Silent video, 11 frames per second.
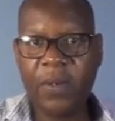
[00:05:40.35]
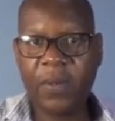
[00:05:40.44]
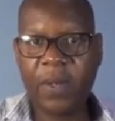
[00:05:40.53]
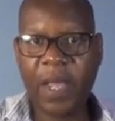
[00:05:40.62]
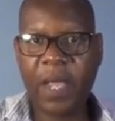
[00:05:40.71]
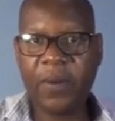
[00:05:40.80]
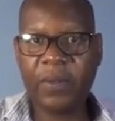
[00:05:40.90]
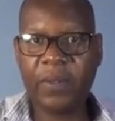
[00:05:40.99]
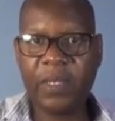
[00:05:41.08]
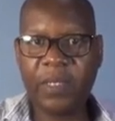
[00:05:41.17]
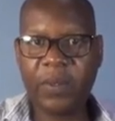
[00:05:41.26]
Now
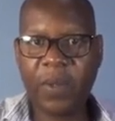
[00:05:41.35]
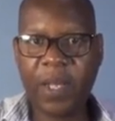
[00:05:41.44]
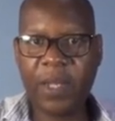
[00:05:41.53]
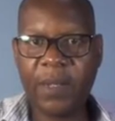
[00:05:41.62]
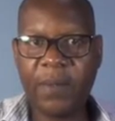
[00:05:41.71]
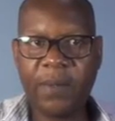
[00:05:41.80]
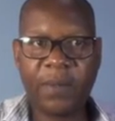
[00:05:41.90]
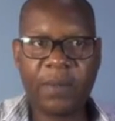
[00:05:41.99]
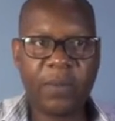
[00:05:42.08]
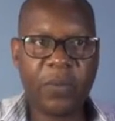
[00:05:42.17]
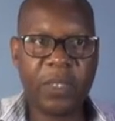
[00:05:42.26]
this one,
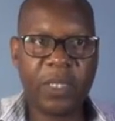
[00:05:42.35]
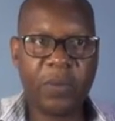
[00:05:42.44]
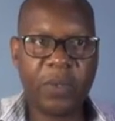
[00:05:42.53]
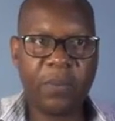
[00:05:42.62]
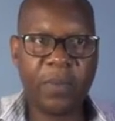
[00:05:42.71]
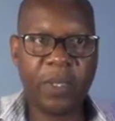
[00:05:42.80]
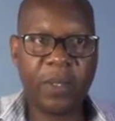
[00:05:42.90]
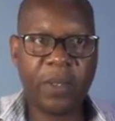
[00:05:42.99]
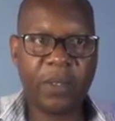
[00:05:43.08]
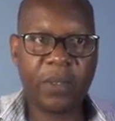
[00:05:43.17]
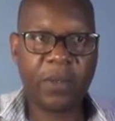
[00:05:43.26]
which will
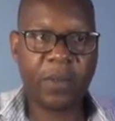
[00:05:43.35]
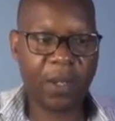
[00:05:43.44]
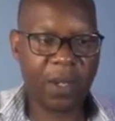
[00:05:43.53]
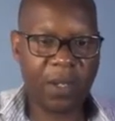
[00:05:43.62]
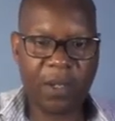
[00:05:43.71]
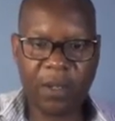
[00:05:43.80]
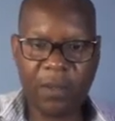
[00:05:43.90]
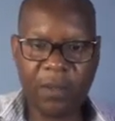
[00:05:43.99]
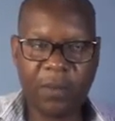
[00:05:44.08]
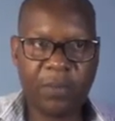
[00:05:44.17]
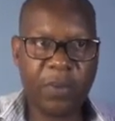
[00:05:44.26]
be, sorry,
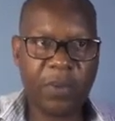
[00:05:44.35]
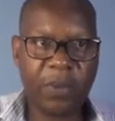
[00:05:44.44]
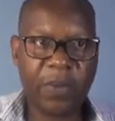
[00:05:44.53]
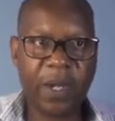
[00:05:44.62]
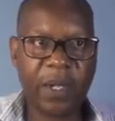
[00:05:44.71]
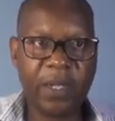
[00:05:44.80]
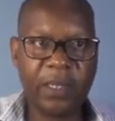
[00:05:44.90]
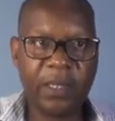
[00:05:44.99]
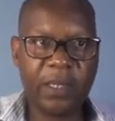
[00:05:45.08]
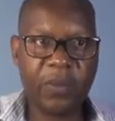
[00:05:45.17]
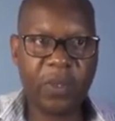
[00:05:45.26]
put a
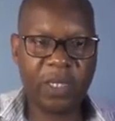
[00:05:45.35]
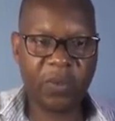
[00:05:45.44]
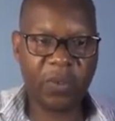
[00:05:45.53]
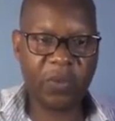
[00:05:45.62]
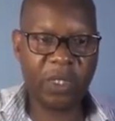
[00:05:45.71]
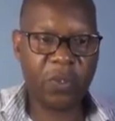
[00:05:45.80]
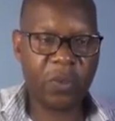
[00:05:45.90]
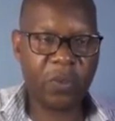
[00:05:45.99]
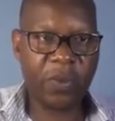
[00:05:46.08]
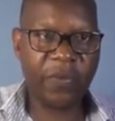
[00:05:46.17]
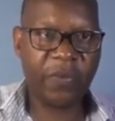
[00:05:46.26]
parenthesis, which
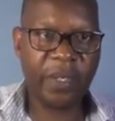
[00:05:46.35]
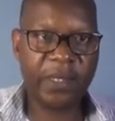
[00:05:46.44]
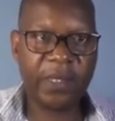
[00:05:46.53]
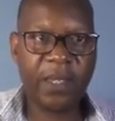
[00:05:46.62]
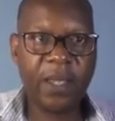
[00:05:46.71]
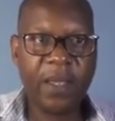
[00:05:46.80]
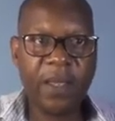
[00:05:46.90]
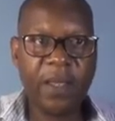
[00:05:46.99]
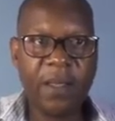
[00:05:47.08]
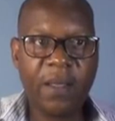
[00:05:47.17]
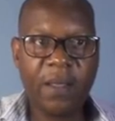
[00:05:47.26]
will be fixed,
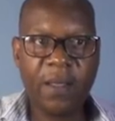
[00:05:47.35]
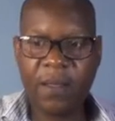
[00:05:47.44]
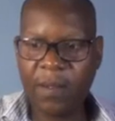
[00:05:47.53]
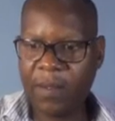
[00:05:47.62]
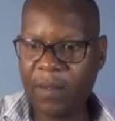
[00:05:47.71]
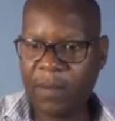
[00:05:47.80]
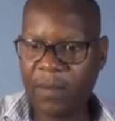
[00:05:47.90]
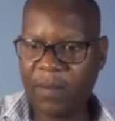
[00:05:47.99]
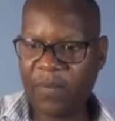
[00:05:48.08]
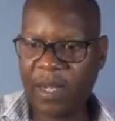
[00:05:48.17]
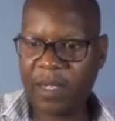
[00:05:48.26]

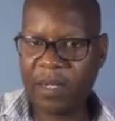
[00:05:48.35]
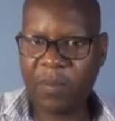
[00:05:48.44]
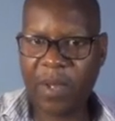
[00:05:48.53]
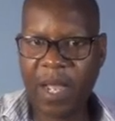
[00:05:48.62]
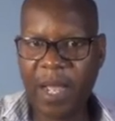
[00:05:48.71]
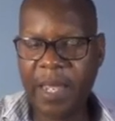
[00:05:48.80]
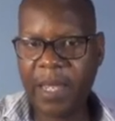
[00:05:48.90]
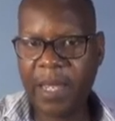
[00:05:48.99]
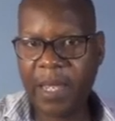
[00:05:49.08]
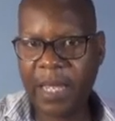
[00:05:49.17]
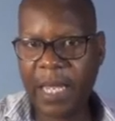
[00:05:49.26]
divided by
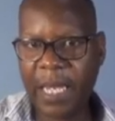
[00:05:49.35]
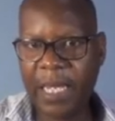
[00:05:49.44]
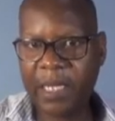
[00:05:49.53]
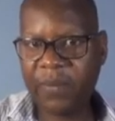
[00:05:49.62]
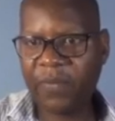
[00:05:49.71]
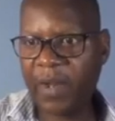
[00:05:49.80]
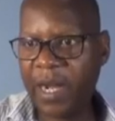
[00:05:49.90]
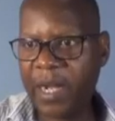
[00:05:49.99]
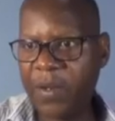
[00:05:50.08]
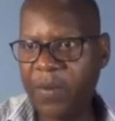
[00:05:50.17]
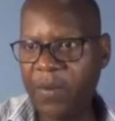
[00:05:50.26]
each
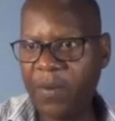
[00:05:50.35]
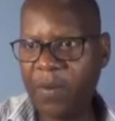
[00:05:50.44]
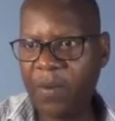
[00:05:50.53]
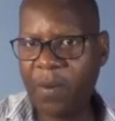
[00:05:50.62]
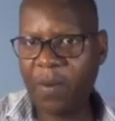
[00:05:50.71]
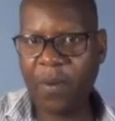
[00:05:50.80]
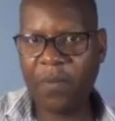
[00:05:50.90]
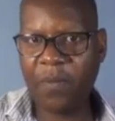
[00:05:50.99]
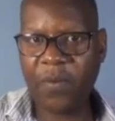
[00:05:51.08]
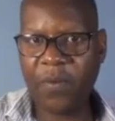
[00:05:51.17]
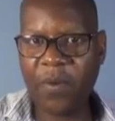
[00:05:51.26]
value
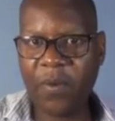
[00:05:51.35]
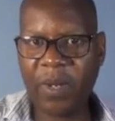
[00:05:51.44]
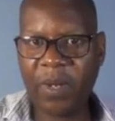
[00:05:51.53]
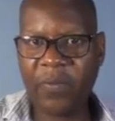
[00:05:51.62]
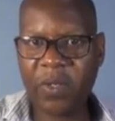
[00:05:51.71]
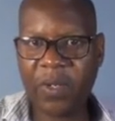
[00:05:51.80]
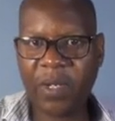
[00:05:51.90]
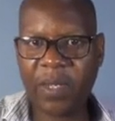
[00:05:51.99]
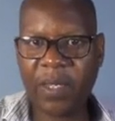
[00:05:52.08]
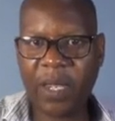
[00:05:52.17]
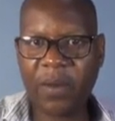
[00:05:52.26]
of non-beneficial
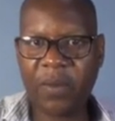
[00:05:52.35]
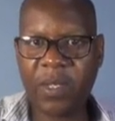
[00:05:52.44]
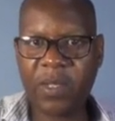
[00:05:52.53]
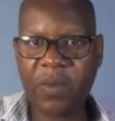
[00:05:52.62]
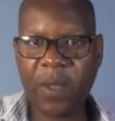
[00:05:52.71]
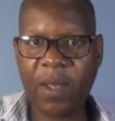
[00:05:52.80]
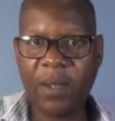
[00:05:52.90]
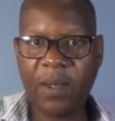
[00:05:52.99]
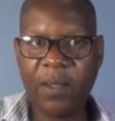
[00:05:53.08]
criteria, this one.